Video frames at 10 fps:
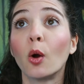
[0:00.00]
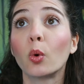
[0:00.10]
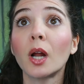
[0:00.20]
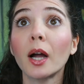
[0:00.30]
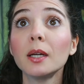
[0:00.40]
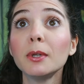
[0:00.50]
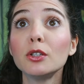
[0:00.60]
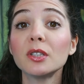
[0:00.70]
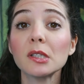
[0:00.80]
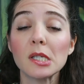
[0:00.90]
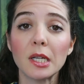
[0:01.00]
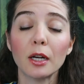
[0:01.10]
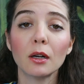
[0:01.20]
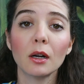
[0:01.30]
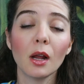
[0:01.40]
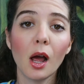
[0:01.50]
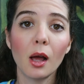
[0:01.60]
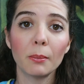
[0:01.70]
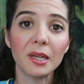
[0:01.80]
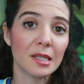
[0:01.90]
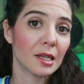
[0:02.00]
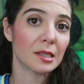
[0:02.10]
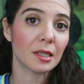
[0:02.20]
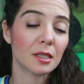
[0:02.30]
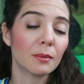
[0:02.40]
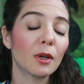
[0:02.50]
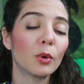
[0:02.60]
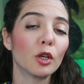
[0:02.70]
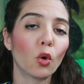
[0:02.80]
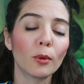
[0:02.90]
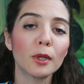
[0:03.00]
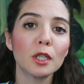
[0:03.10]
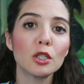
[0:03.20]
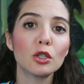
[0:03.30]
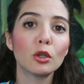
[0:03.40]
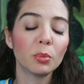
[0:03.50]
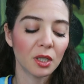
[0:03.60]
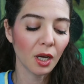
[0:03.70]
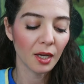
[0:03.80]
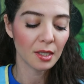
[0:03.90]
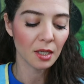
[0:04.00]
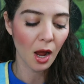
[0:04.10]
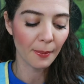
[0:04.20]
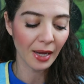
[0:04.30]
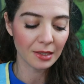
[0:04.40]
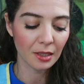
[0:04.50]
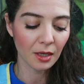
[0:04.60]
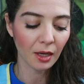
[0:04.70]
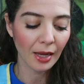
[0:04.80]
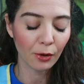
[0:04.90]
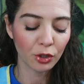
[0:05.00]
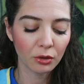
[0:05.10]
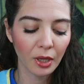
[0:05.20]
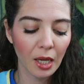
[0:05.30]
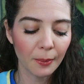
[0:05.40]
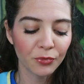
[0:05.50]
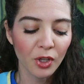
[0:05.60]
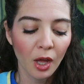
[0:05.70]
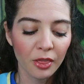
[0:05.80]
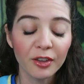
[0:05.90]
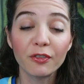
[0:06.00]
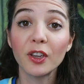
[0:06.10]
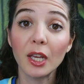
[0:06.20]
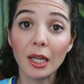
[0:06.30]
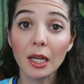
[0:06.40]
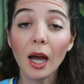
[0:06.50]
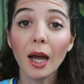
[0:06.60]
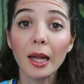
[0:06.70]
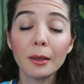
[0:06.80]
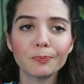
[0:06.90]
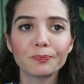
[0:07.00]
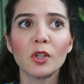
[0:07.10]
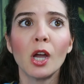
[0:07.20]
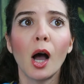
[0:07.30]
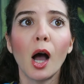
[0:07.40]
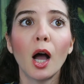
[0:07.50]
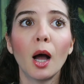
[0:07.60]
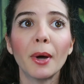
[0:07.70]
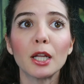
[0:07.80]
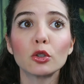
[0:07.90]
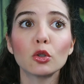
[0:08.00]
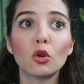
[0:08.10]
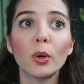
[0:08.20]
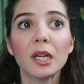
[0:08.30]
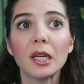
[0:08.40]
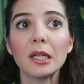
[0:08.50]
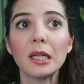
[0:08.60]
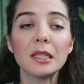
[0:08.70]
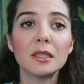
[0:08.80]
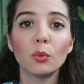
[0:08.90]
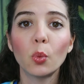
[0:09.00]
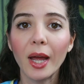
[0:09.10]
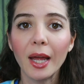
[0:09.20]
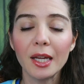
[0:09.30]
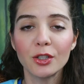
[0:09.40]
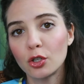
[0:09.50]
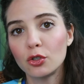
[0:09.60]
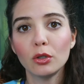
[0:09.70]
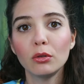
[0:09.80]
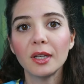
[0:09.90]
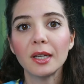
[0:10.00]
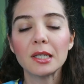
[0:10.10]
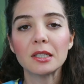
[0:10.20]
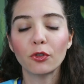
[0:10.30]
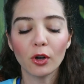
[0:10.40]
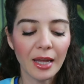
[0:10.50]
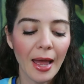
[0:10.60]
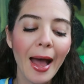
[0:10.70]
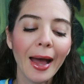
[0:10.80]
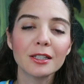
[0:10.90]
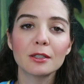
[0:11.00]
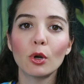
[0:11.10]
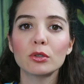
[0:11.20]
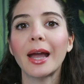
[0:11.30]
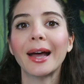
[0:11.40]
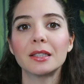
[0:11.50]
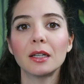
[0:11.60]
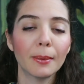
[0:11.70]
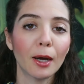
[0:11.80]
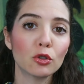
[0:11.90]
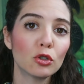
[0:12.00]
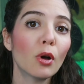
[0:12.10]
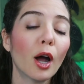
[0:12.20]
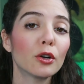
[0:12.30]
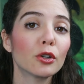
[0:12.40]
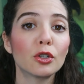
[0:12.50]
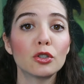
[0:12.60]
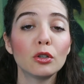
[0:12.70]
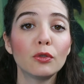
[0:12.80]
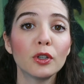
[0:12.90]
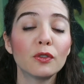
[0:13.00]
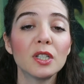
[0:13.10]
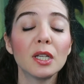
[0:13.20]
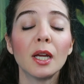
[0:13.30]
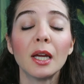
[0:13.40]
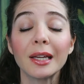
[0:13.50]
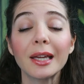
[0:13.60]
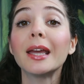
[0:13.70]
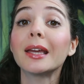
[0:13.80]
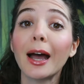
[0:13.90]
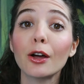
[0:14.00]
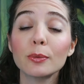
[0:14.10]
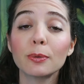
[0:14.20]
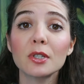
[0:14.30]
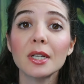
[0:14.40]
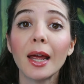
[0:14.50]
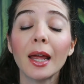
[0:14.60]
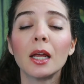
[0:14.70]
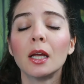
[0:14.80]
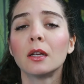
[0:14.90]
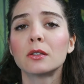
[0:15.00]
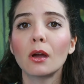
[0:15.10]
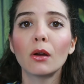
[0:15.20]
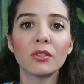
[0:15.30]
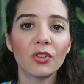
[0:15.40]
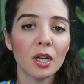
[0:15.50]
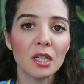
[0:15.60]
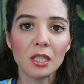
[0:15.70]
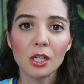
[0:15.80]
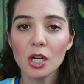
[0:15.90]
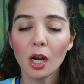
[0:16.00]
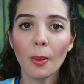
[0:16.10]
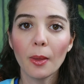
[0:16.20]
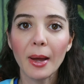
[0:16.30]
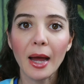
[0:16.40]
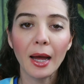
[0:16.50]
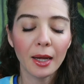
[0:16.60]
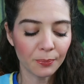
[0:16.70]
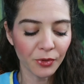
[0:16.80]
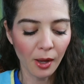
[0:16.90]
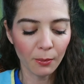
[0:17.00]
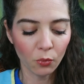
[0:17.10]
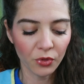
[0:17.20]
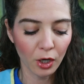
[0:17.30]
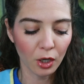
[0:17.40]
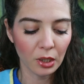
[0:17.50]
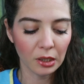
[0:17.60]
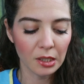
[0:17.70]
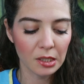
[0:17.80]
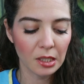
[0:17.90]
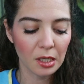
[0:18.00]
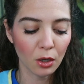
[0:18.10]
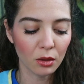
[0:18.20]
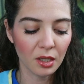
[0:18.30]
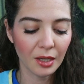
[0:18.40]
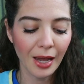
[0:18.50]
We're not gonna be using the standard um, P S S system that we normally do, because um, I did not calculate the feeding guide. Um, a little quick and easy way to do this for cats. Most cats need about two hundred to two hundred fifty kcal per day, so they're easy to check on the bag. Um, they're going to list here the